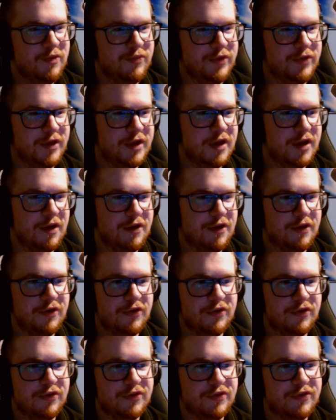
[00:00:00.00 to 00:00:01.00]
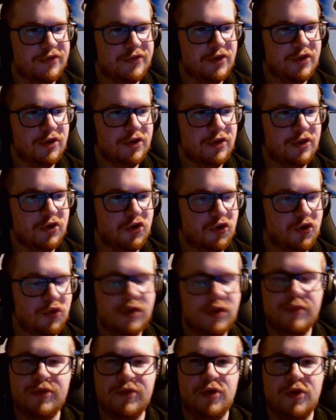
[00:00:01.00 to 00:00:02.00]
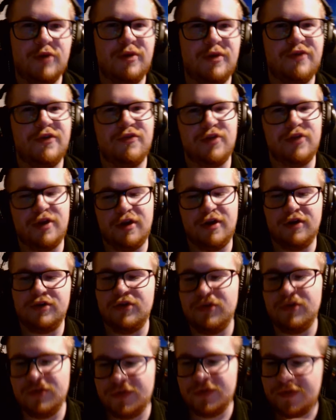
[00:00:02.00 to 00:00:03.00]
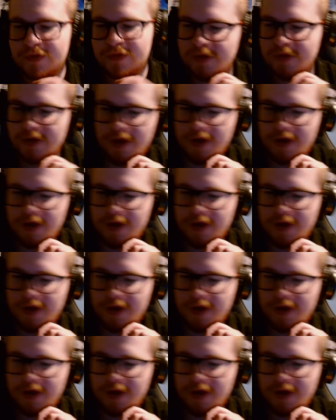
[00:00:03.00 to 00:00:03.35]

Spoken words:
because Cream is one of my favorite characters.